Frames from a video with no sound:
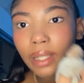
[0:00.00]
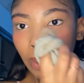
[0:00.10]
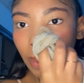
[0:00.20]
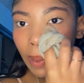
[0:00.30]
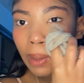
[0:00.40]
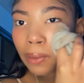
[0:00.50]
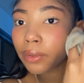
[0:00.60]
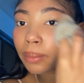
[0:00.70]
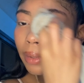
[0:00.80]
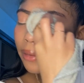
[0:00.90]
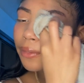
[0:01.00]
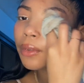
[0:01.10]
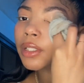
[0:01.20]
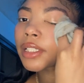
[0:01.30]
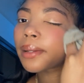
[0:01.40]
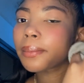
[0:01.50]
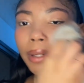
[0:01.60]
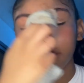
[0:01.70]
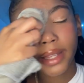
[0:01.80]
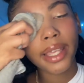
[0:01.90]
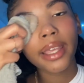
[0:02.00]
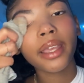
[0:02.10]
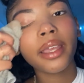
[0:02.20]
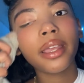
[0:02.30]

I wanted it for my 14th birthday.